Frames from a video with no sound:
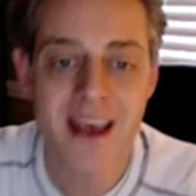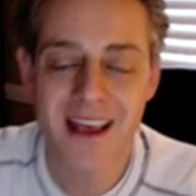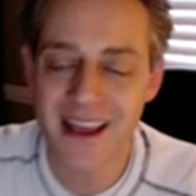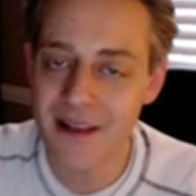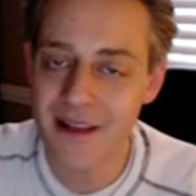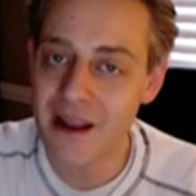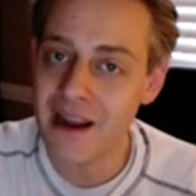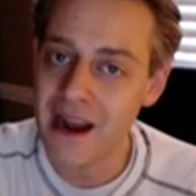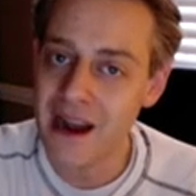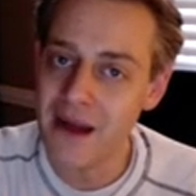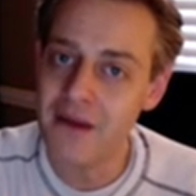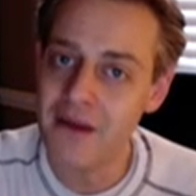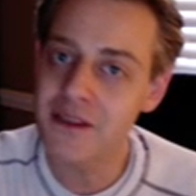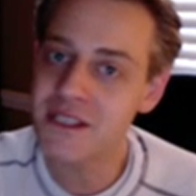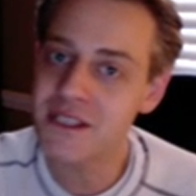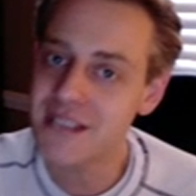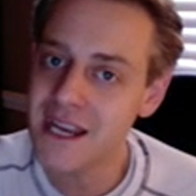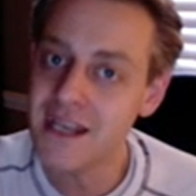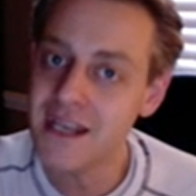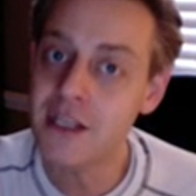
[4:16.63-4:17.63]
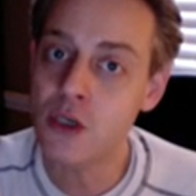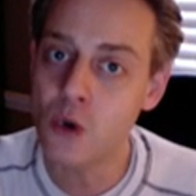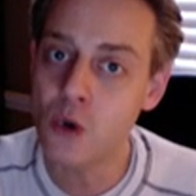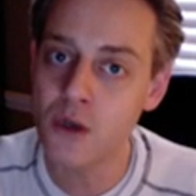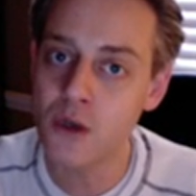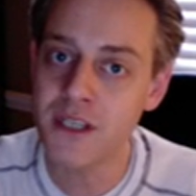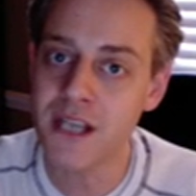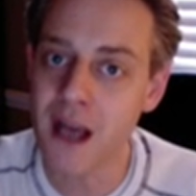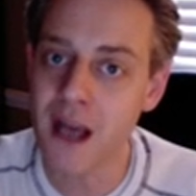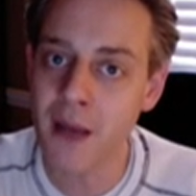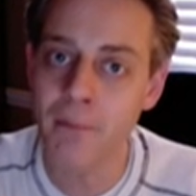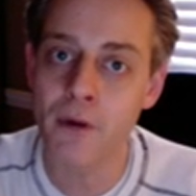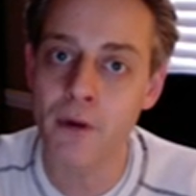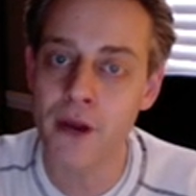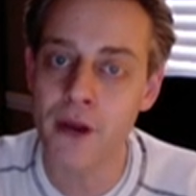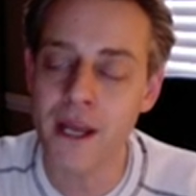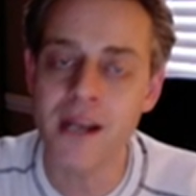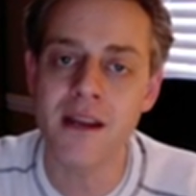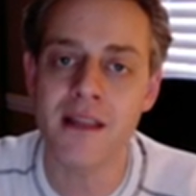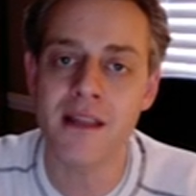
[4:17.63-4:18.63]
And I was tending towards the
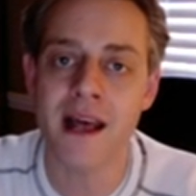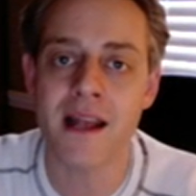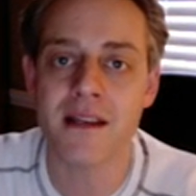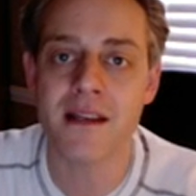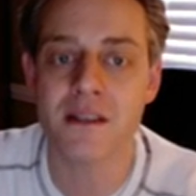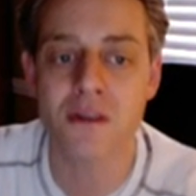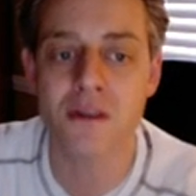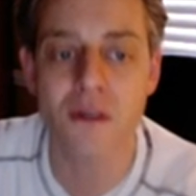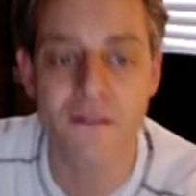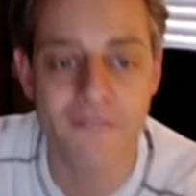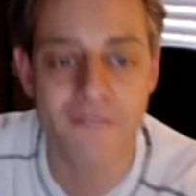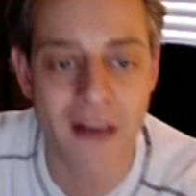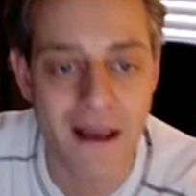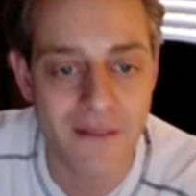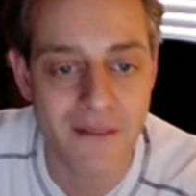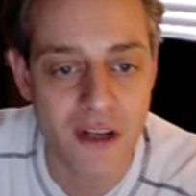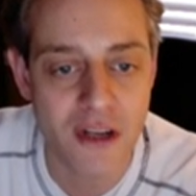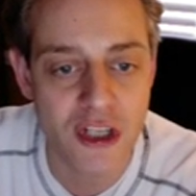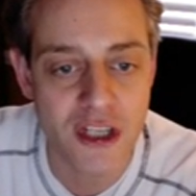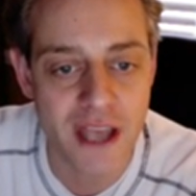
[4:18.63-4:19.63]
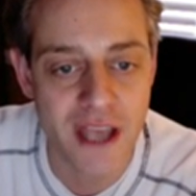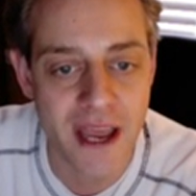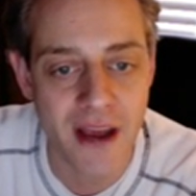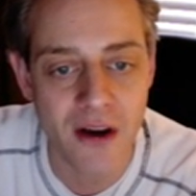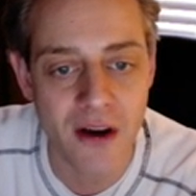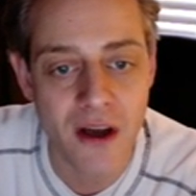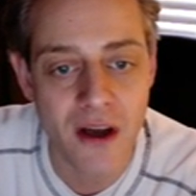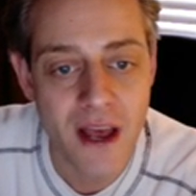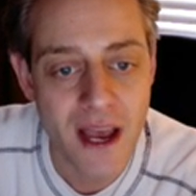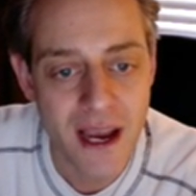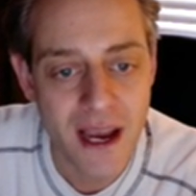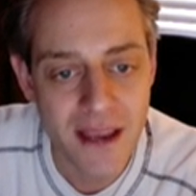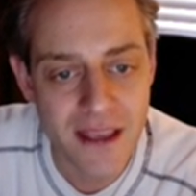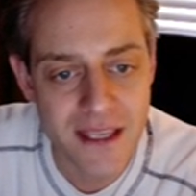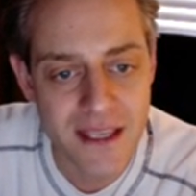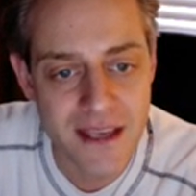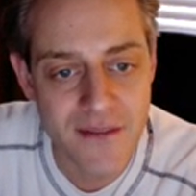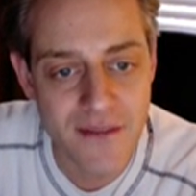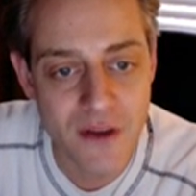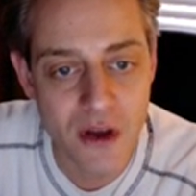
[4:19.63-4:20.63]
upper end of that 2 to 5 inch scale. And
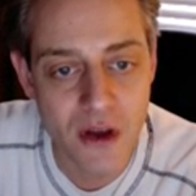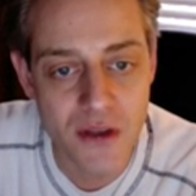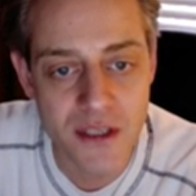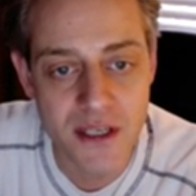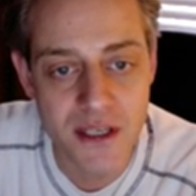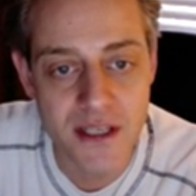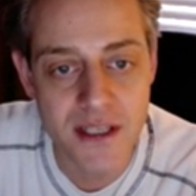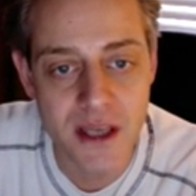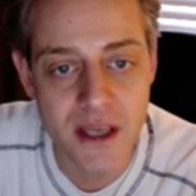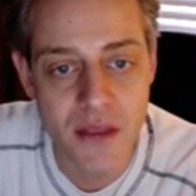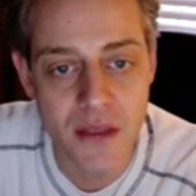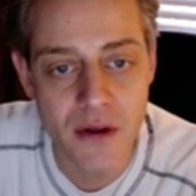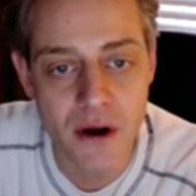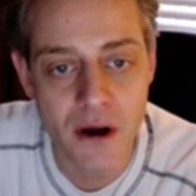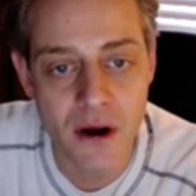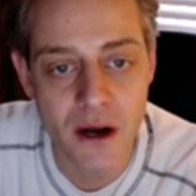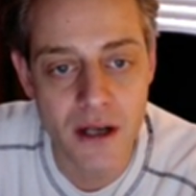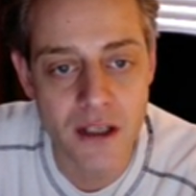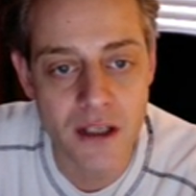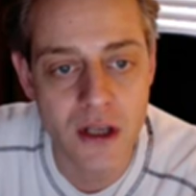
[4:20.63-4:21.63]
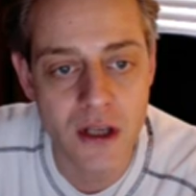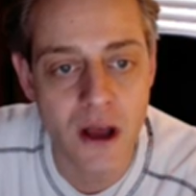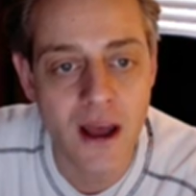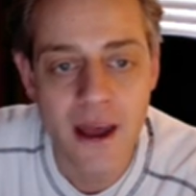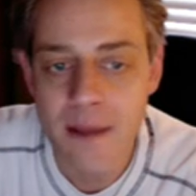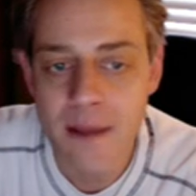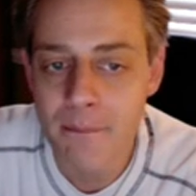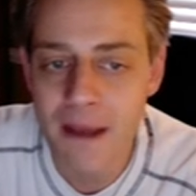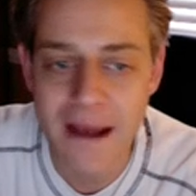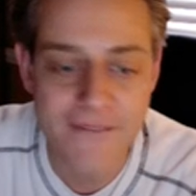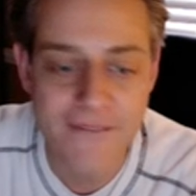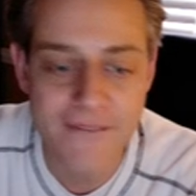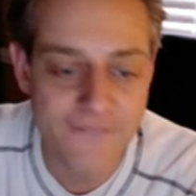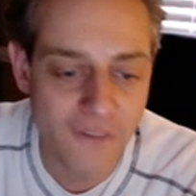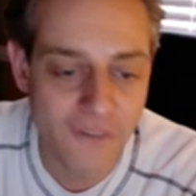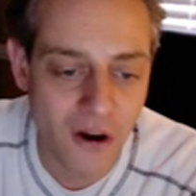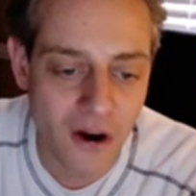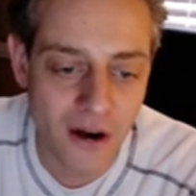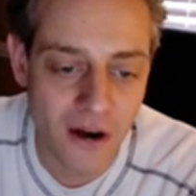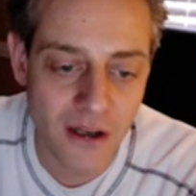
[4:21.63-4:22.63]
this even goes into southern Arkansas. By
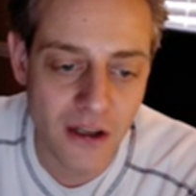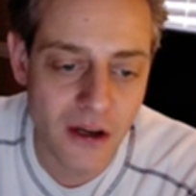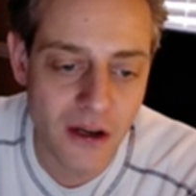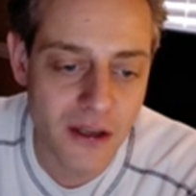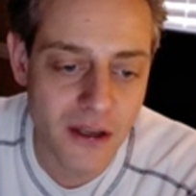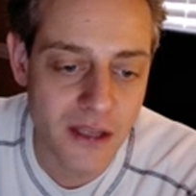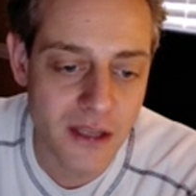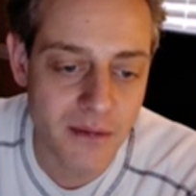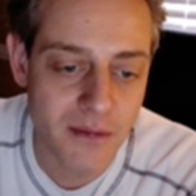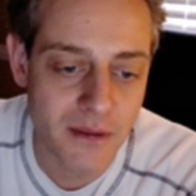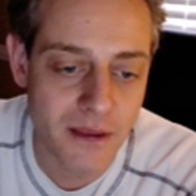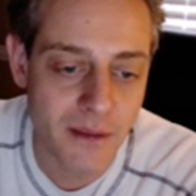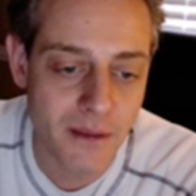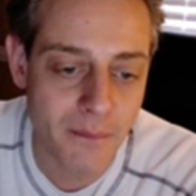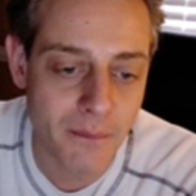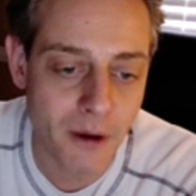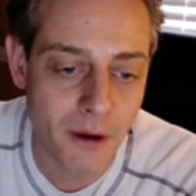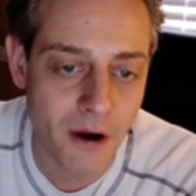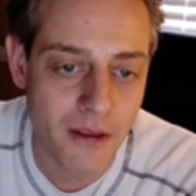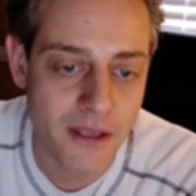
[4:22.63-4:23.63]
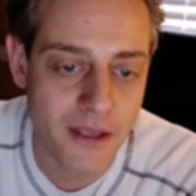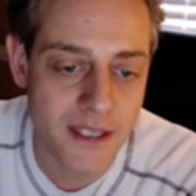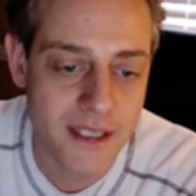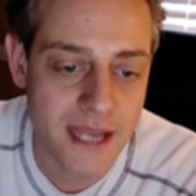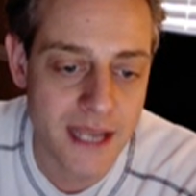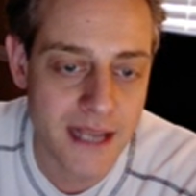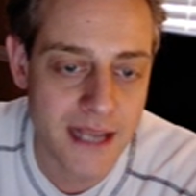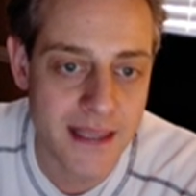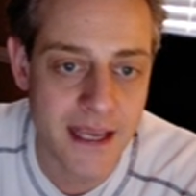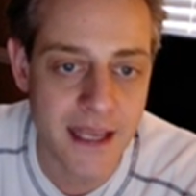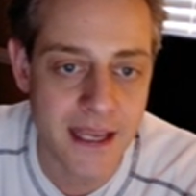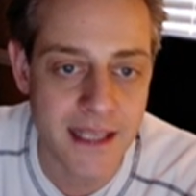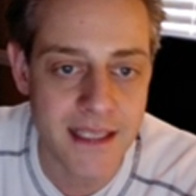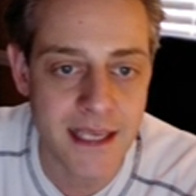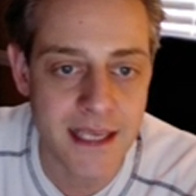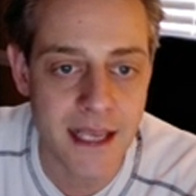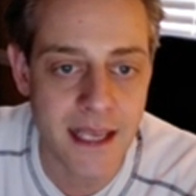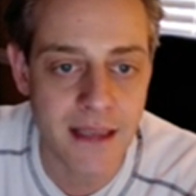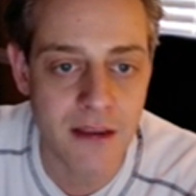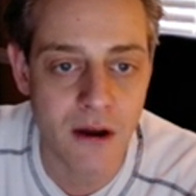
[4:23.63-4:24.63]
far, look at the part of the state that gets
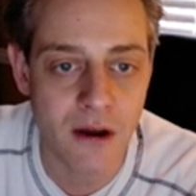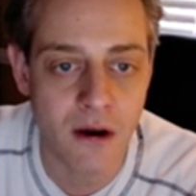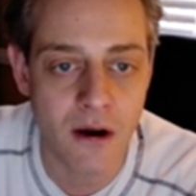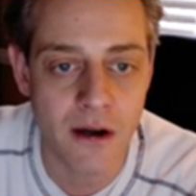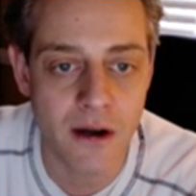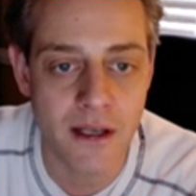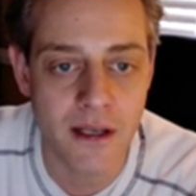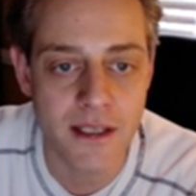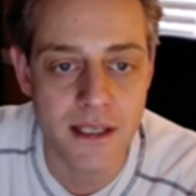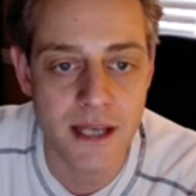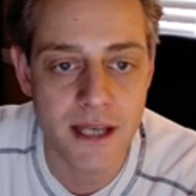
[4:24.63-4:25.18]
hit the hardest.